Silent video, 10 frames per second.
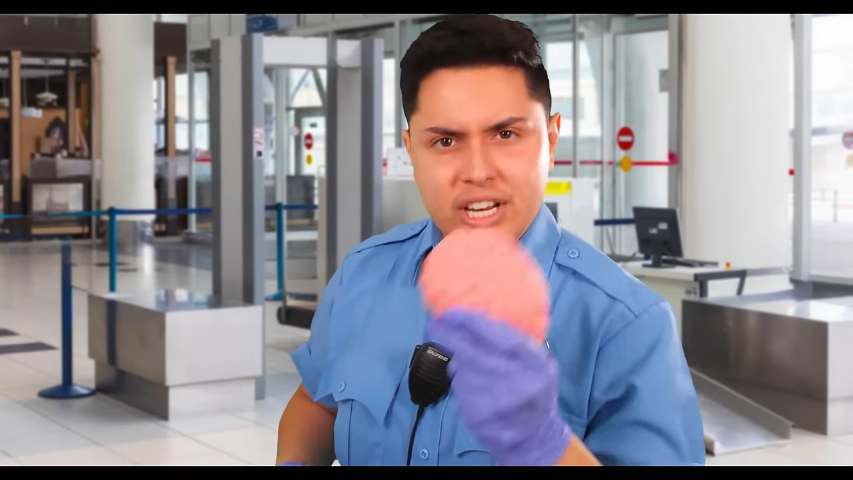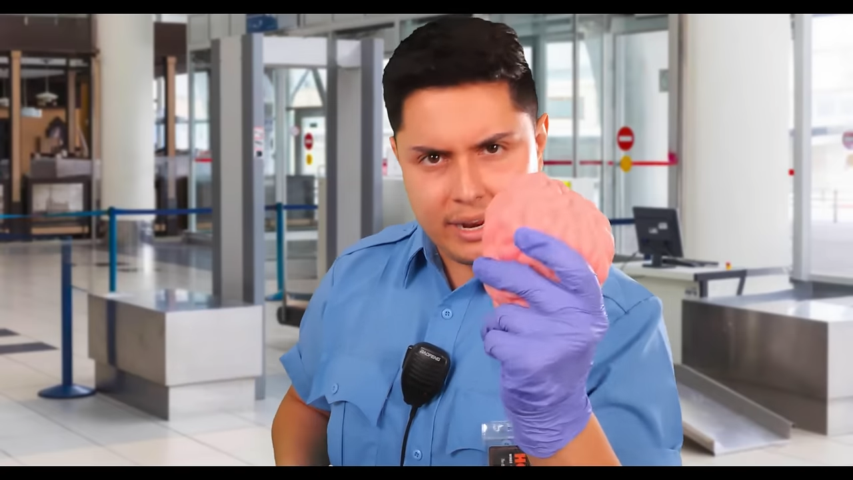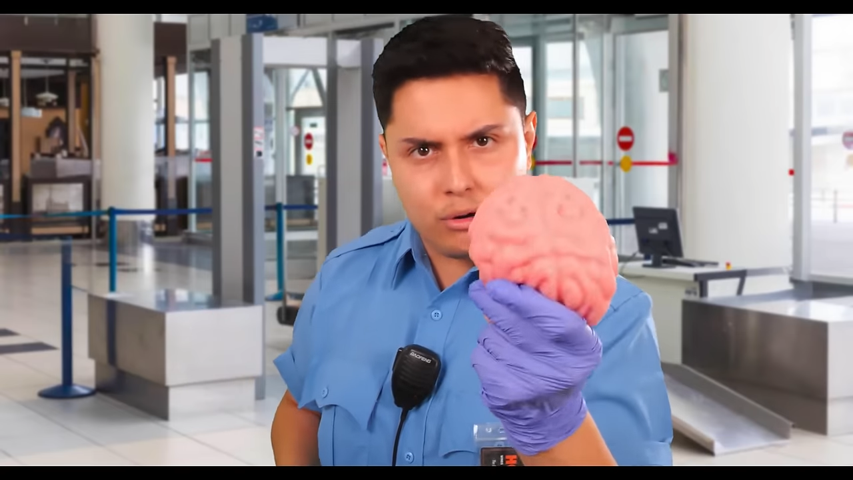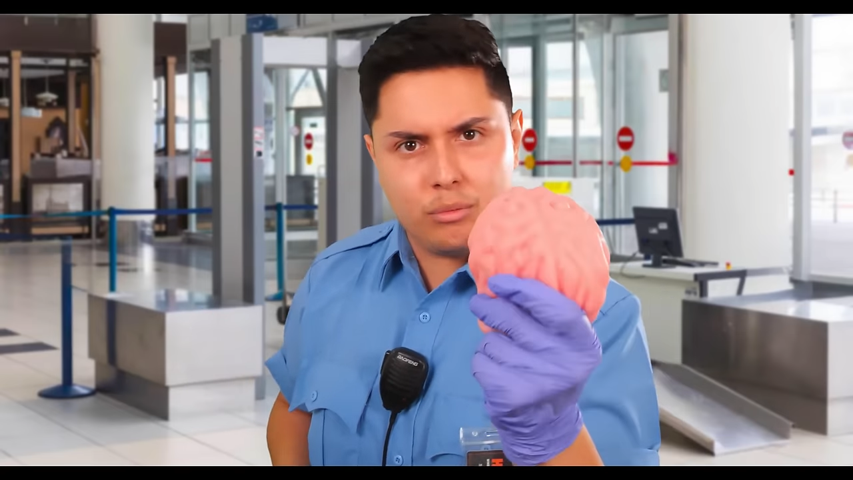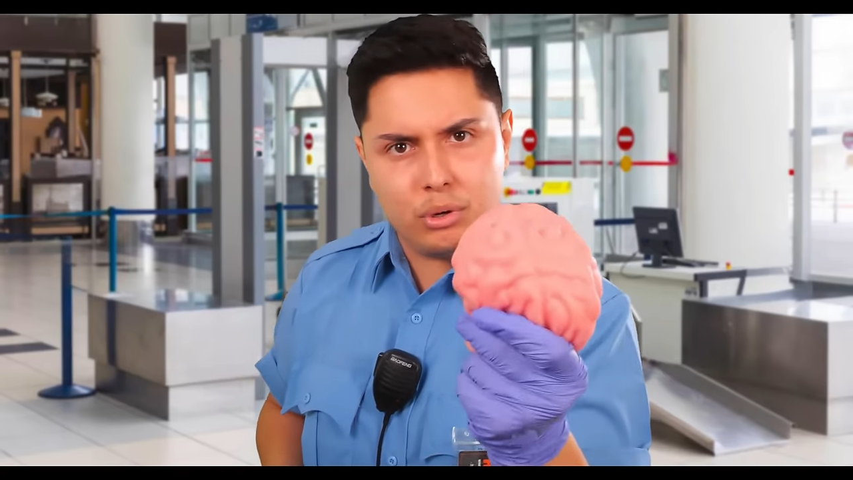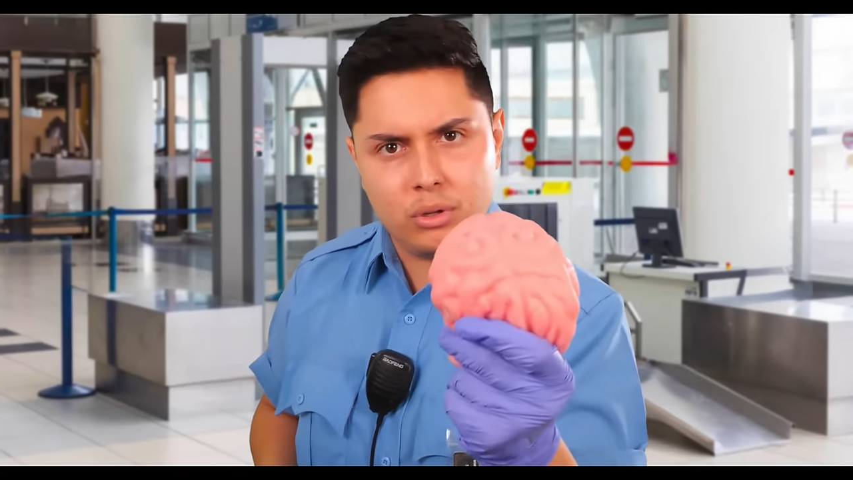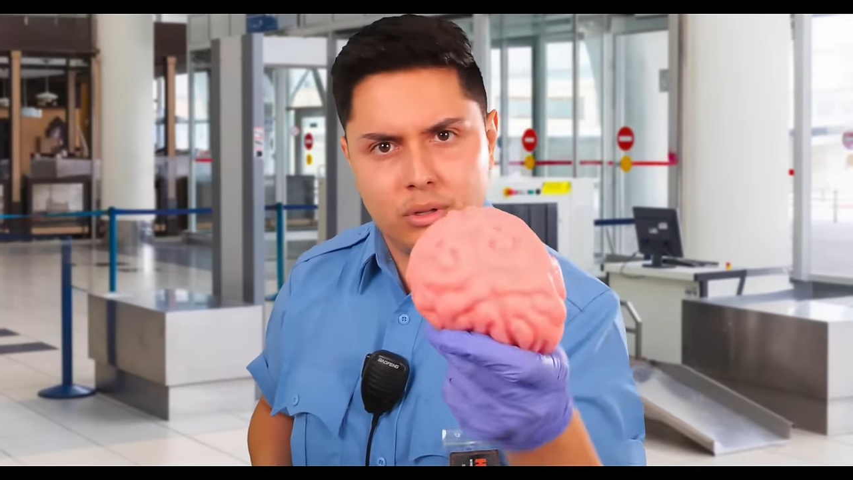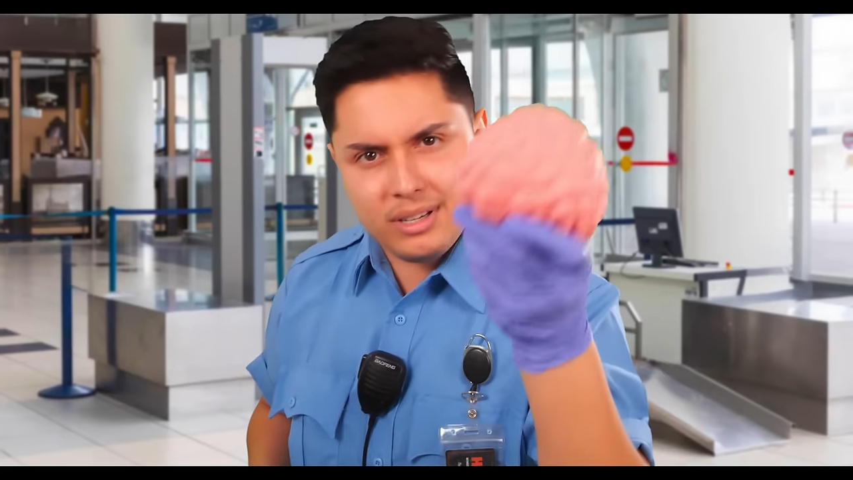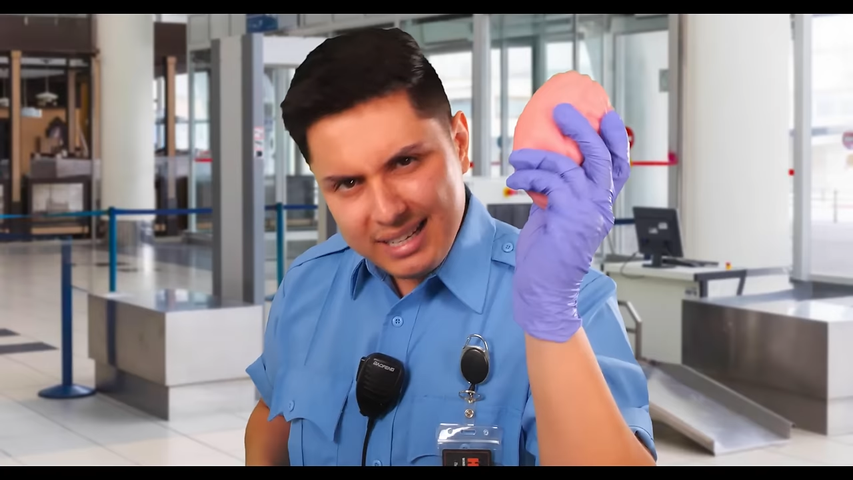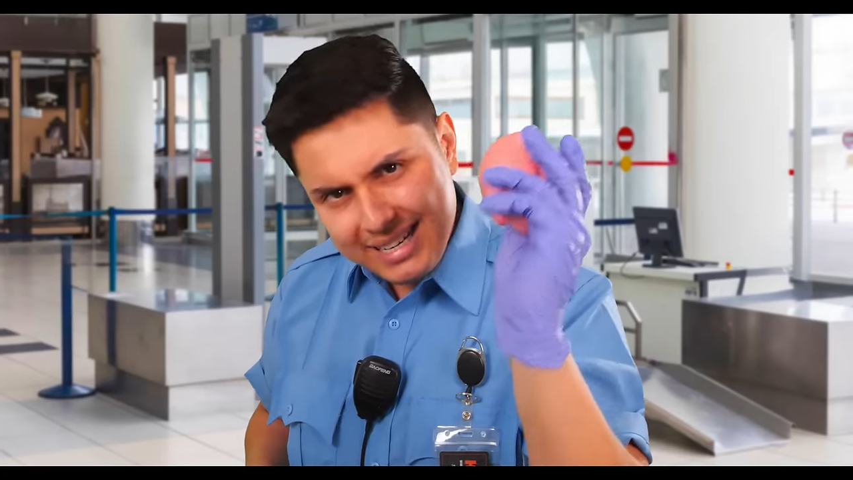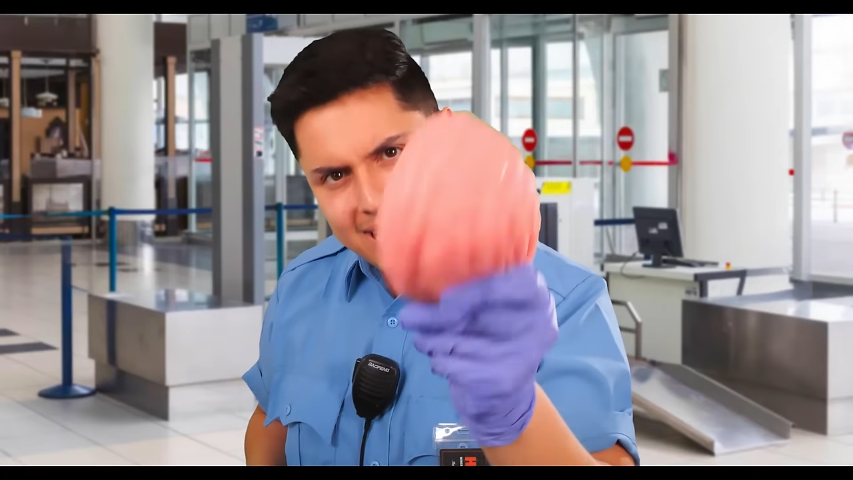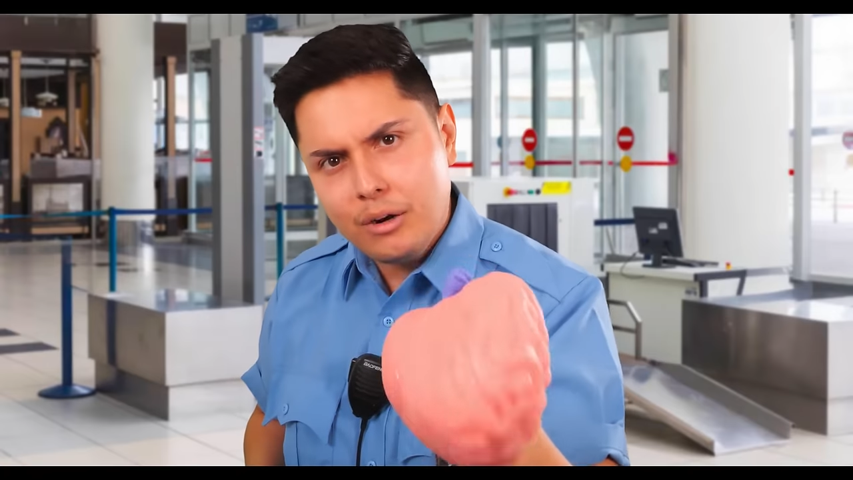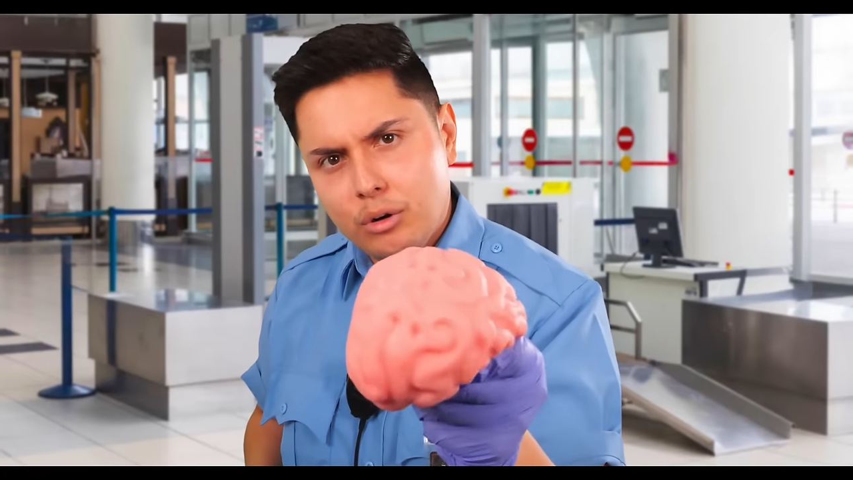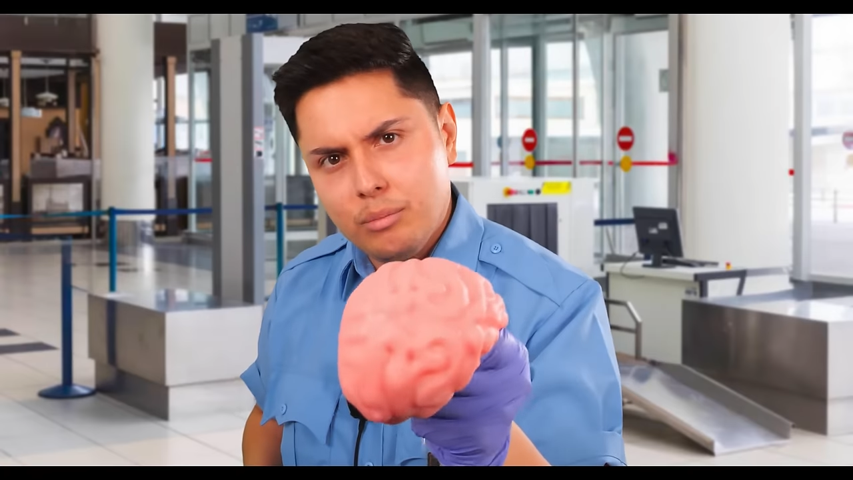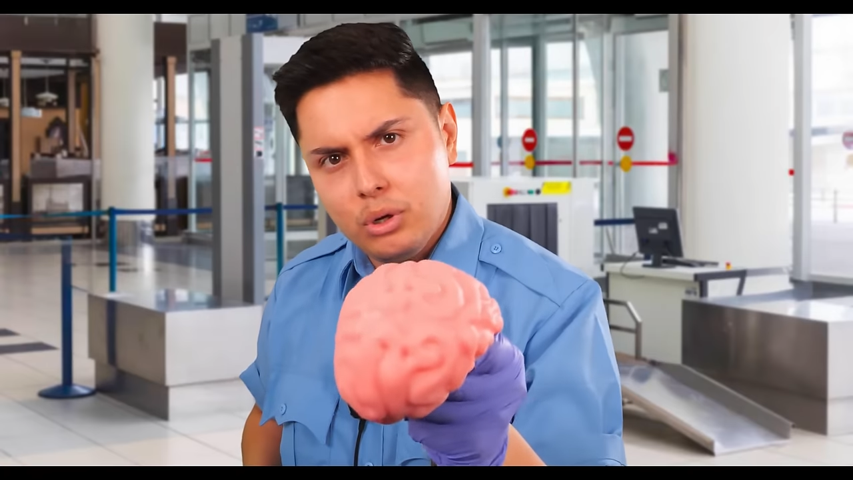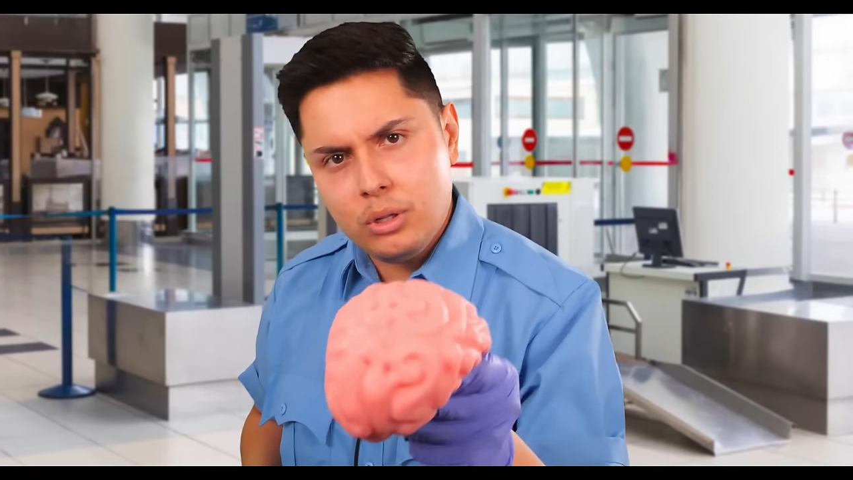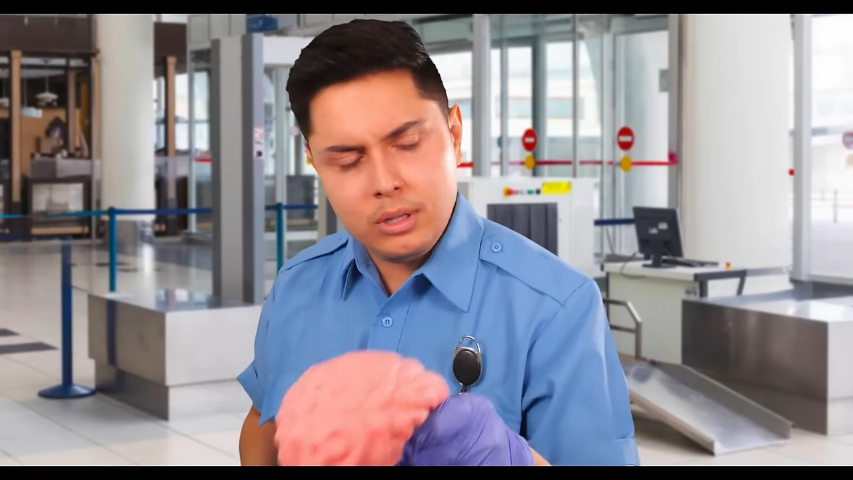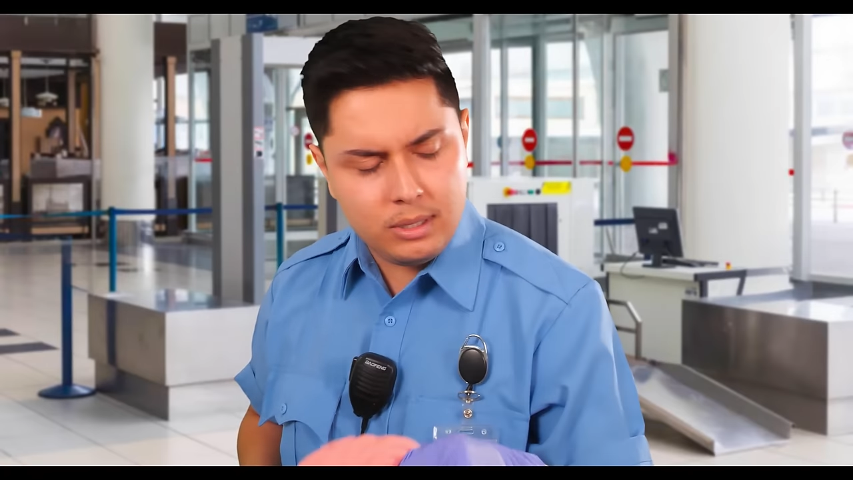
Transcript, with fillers: Terrible. Terrible.